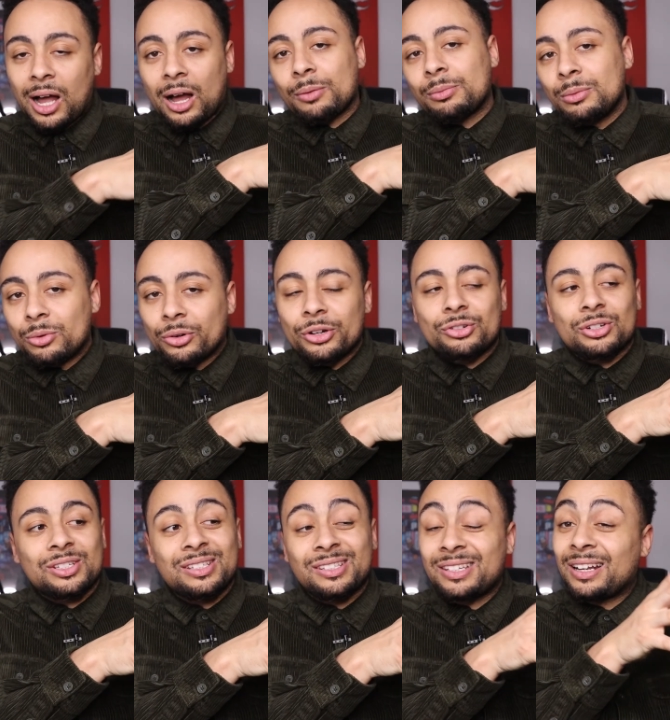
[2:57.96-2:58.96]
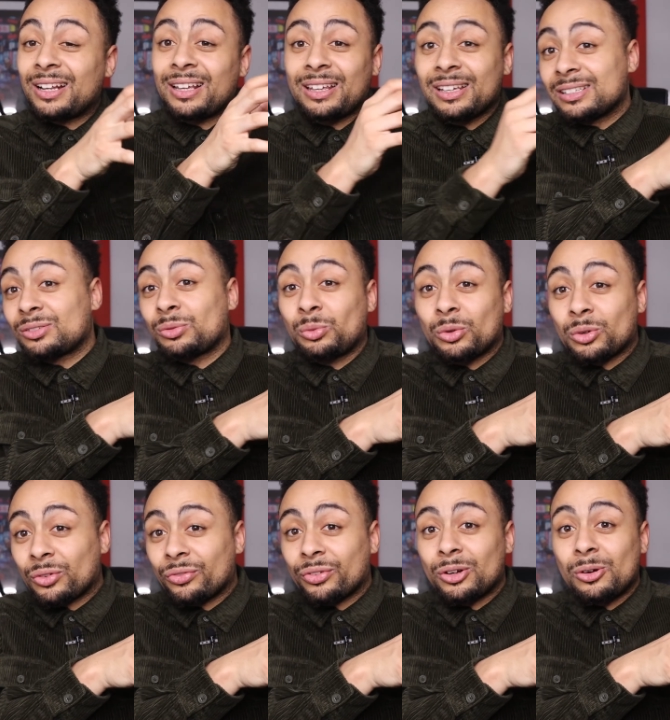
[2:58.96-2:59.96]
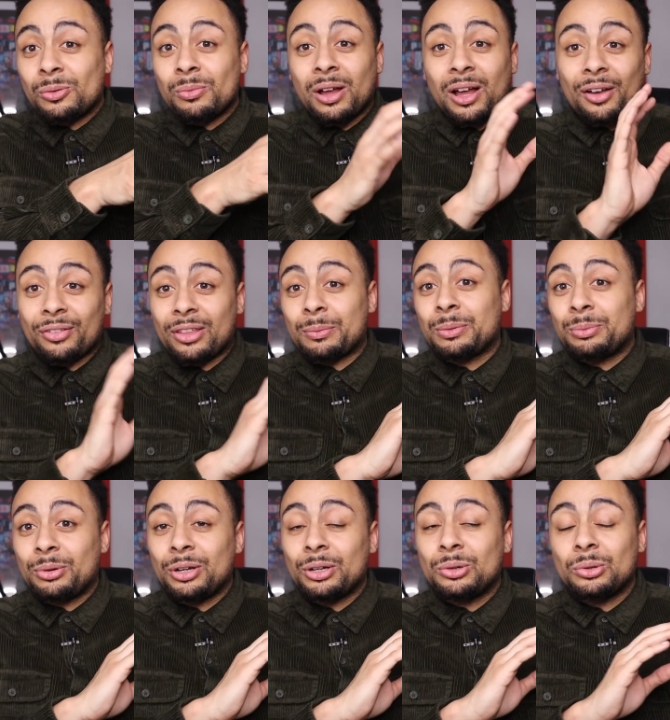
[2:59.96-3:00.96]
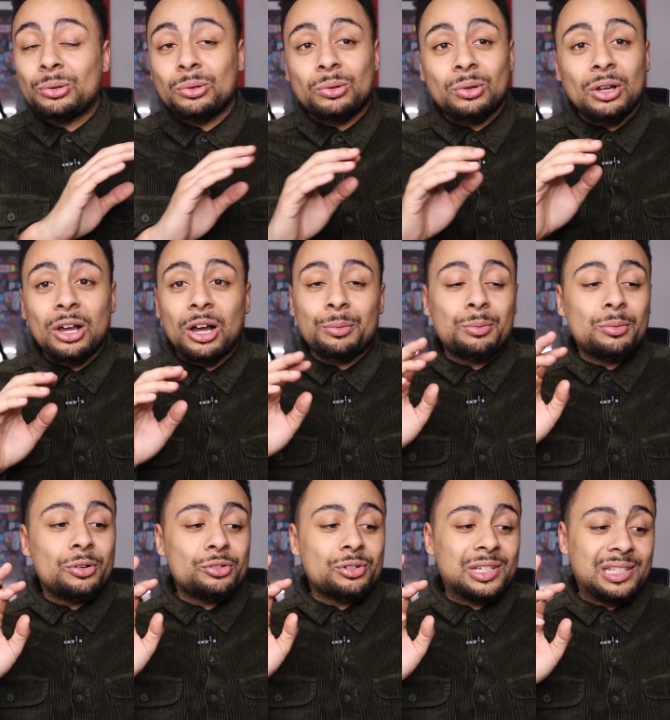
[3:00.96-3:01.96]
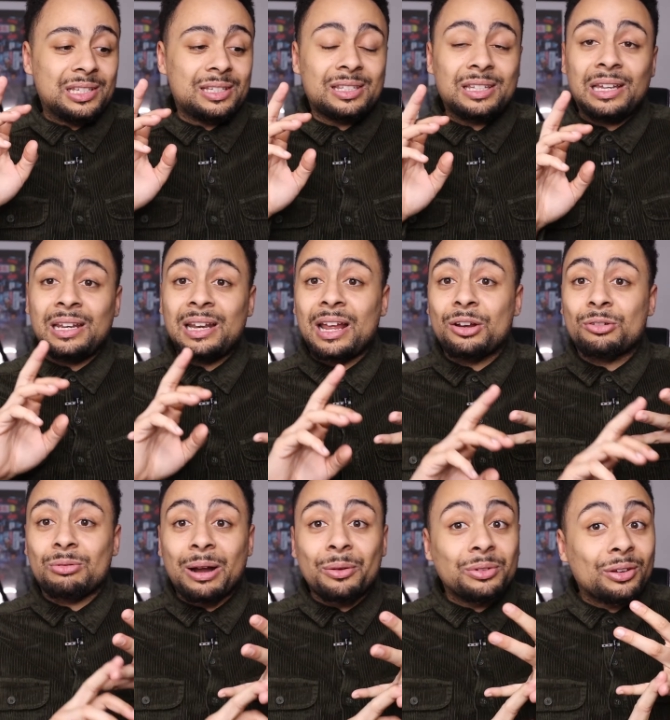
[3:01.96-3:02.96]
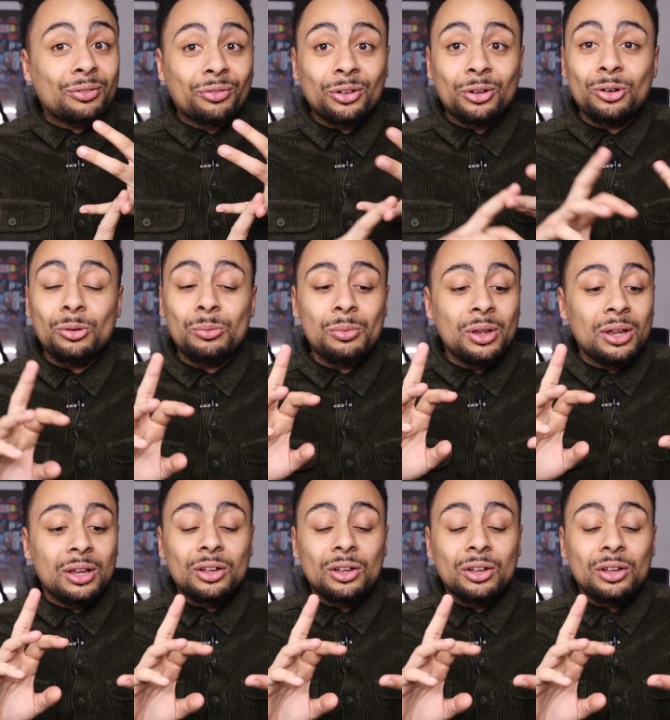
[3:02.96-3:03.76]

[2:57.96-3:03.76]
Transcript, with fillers: I'd be more interested in seeing a Gears of War film. I think that'd be pretty cool. I'd be more interested in seeing a grounded film,